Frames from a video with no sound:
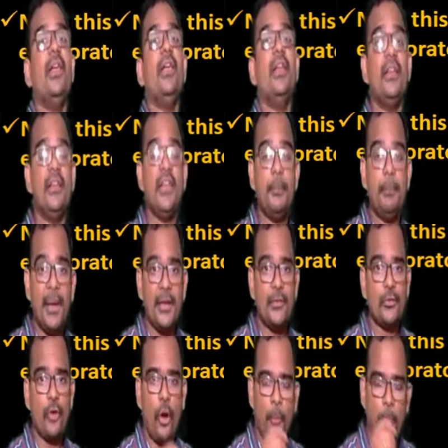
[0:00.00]
It
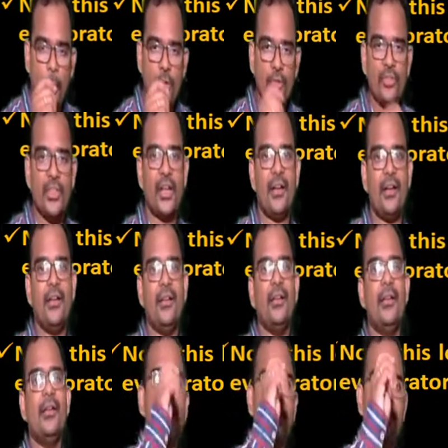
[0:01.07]
depends upon
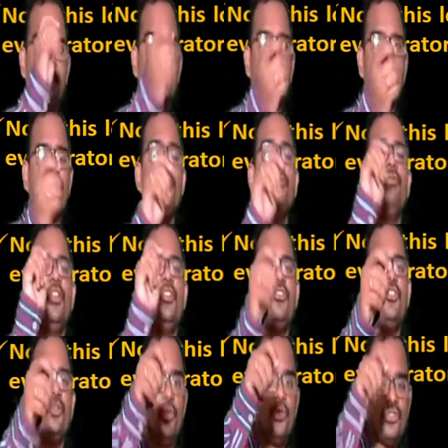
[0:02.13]
the temperature
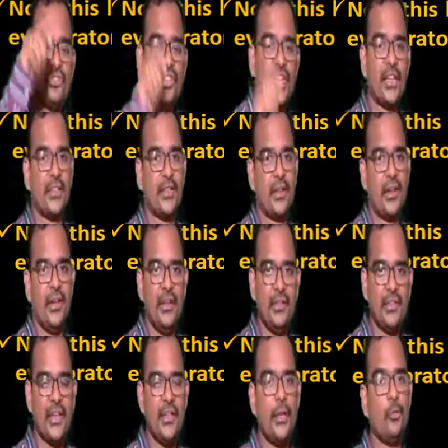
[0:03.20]
which you set
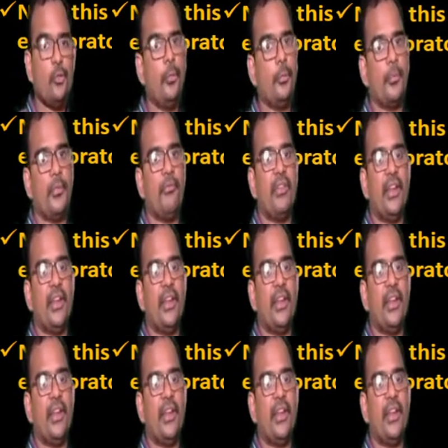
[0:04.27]
inside a room.